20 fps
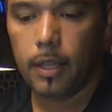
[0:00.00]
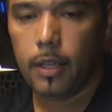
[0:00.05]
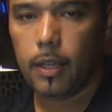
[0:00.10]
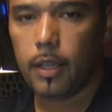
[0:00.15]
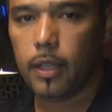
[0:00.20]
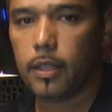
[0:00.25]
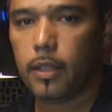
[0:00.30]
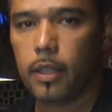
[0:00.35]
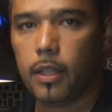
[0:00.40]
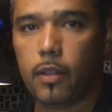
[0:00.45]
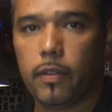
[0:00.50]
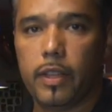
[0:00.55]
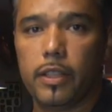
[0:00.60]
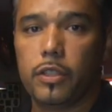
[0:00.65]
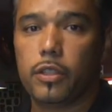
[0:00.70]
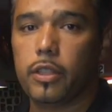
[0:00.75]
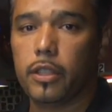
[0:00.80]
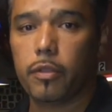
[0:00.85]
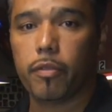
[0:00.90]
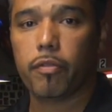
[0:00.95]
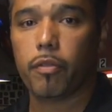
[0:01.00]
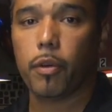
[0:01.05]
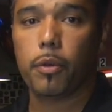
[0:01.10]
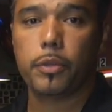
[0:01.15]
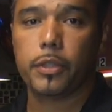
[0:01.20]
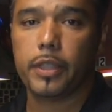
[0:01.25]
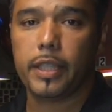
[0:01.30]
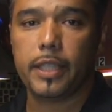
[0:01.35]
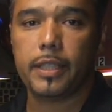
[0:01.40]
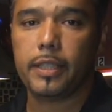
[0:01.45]
they're
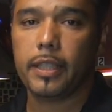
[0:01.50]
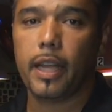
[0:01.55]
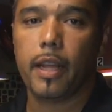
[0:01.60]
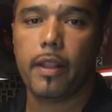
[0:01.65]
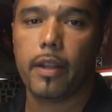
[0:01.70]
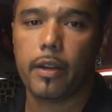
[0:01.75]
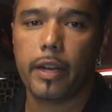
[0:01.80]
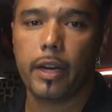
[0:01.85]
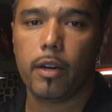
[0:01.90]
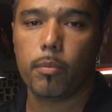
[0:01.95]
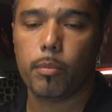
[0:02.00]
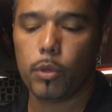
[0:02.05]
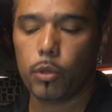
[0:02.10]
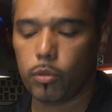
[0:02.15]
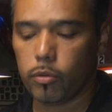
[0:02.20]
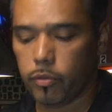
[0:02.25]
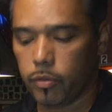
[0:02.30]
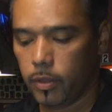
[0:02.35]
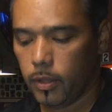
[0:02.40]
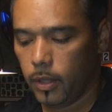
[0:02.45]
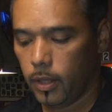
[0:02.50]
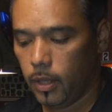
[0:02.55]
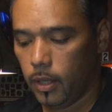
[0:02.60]
frozen. They stay there. They don't move.